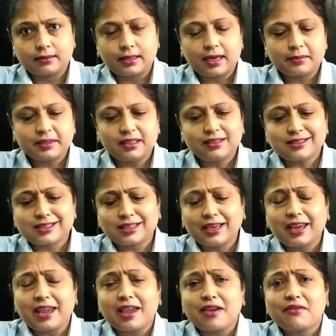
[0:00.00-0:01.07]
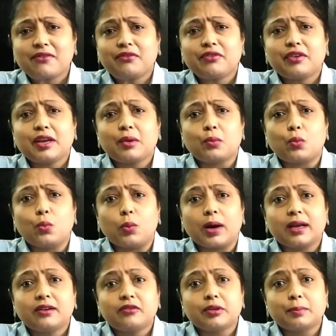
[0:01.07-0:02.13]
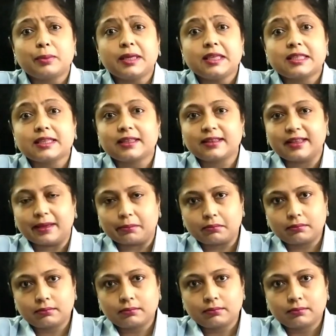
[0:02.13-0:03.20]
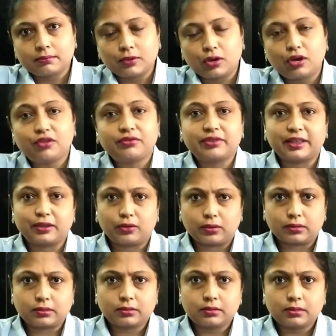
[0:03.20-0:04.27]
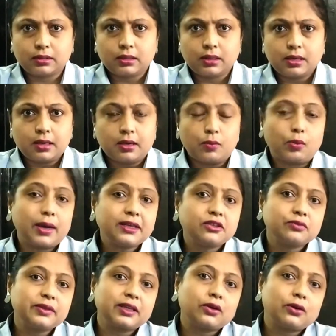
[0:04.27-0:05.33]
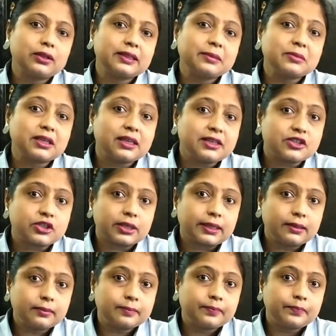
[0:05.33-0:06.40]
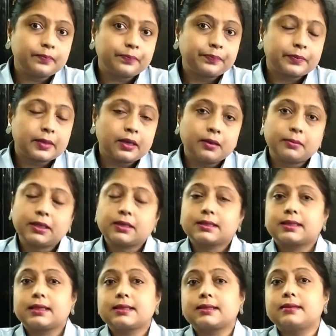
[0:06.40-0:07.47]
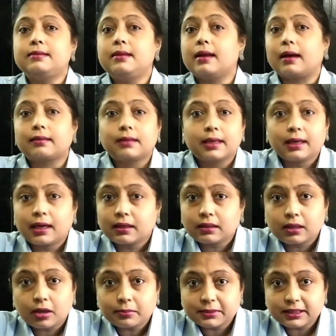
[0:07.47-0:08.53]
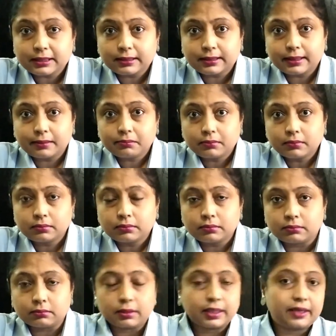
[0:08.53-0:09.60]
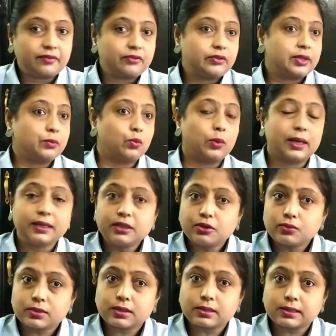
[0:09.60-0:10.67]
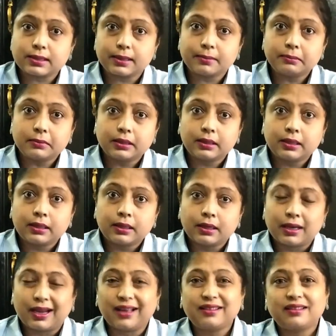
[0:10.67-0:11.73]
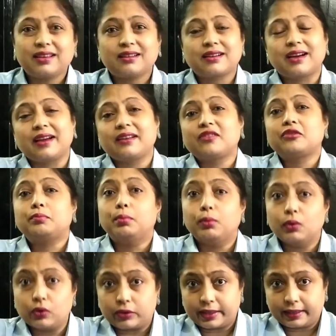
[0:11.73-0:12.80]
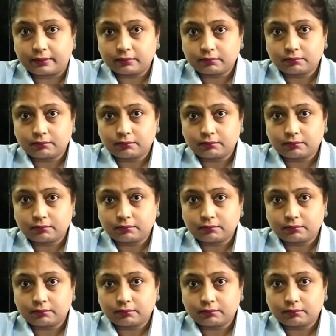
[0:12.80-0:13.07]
You'll see everyone repeating them off and on. Why do we call them cliché? Because there's nothing uncommon in them. Everyone uses them and they're kind of boring.